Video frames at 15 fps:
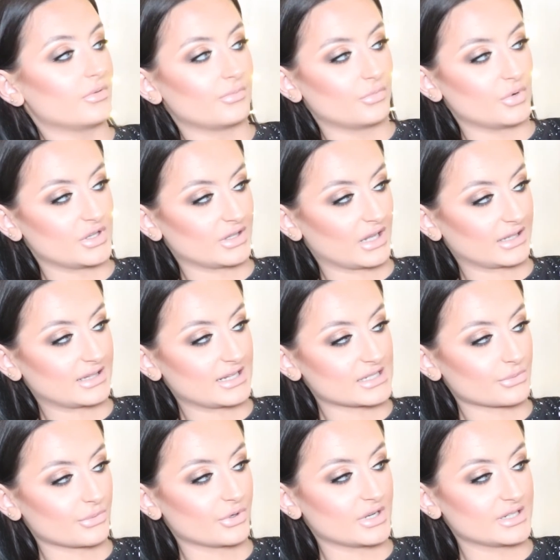with like this
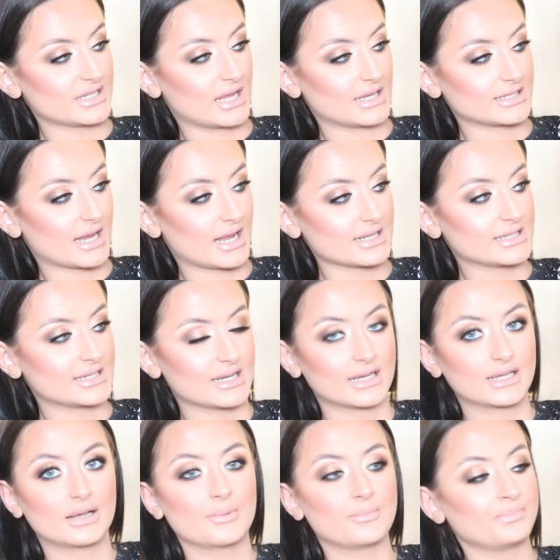one and Tantastic.
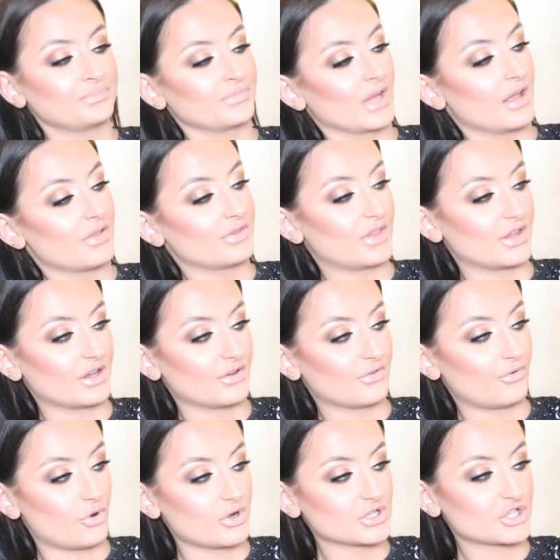The
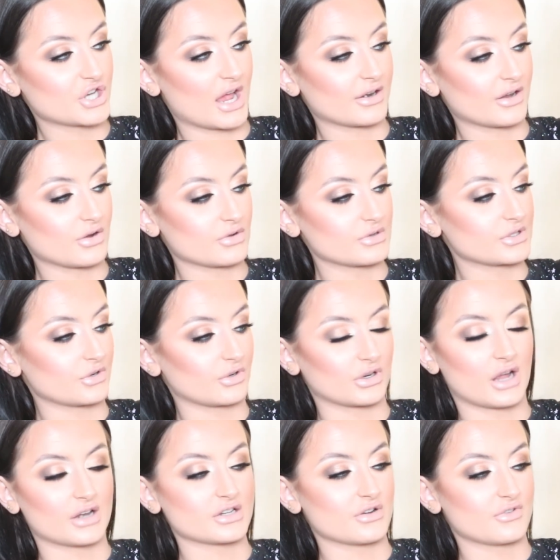foil shadows, or
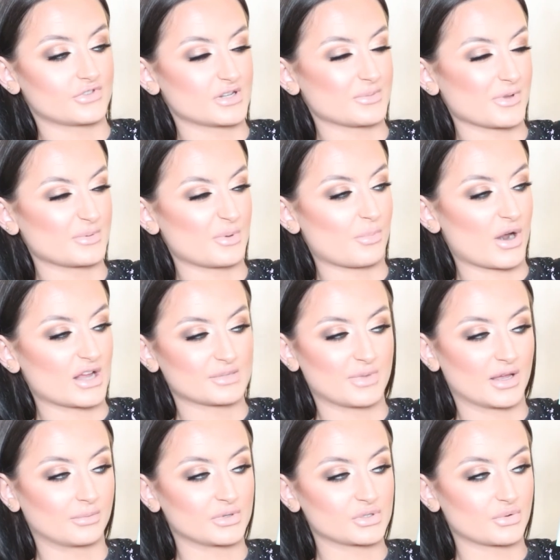I don't know if they're supposed to be pressed
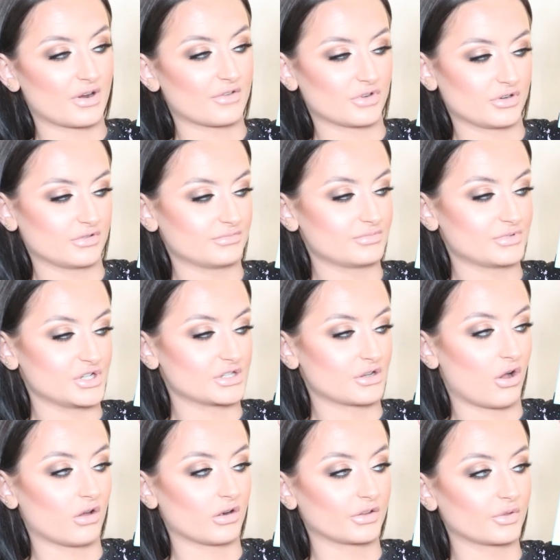pigment, whatever she's
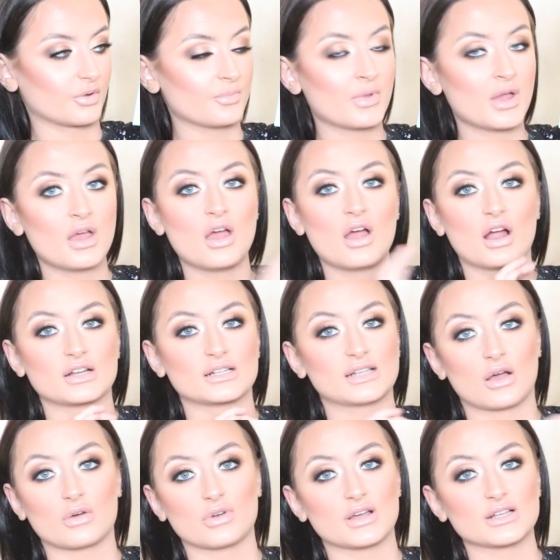calling them, are
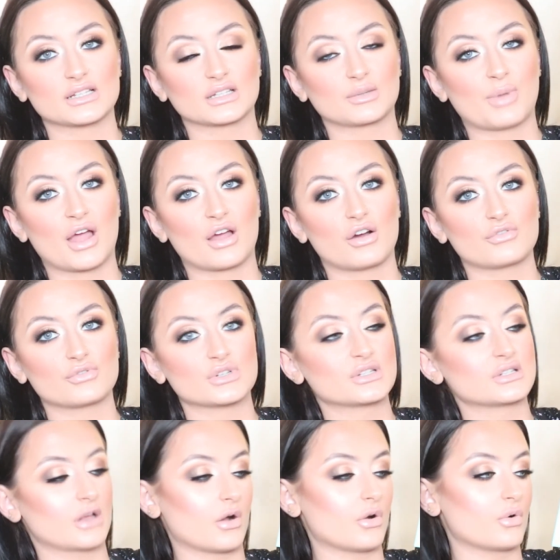so nice. Like the payoff was
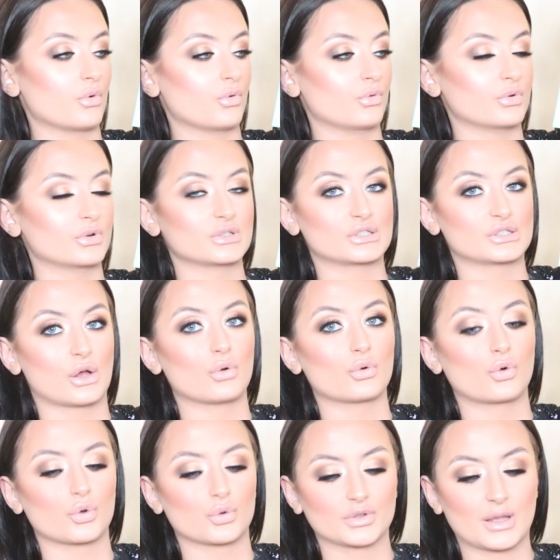so
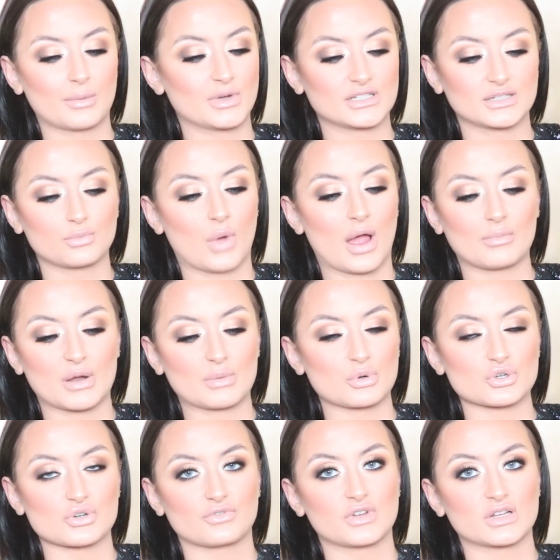good with them. I didn't wet my
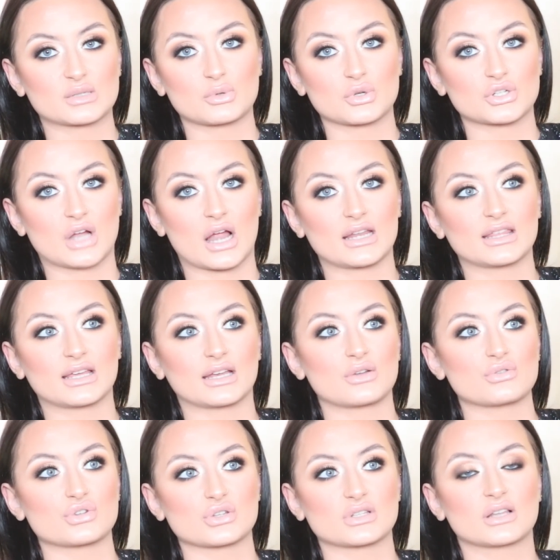brush with Fix Plus or anything, and it
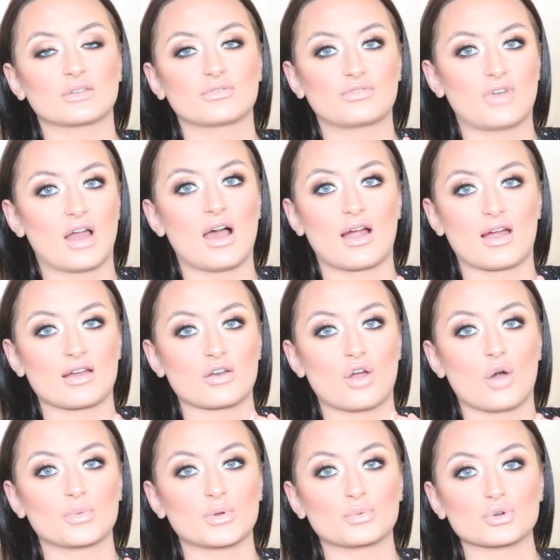was just a flat art and
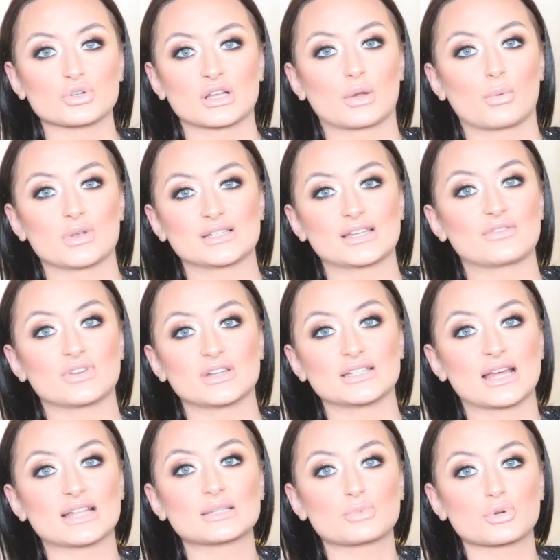hobby brush. Like, it wasn't even a
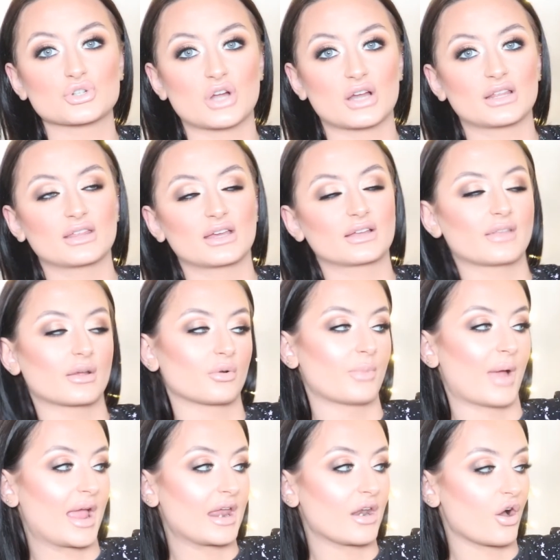dense brush or anything, and they were
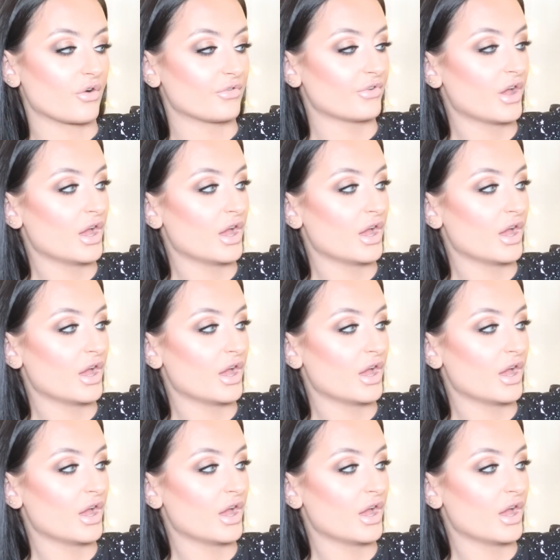paying off